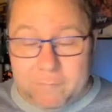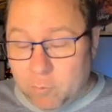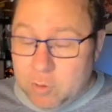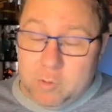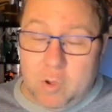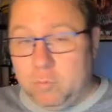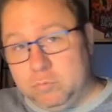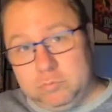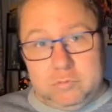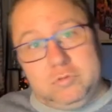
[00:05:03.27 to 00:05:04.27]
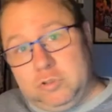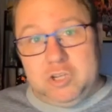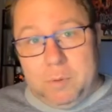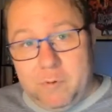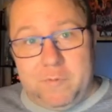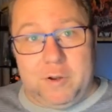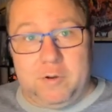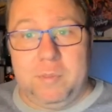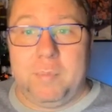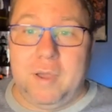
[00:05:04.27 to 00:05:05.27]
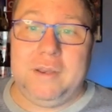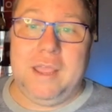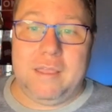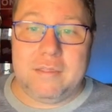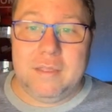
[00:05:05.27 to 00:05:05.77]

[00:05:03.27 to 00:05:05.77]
you go jump over there to the podcast.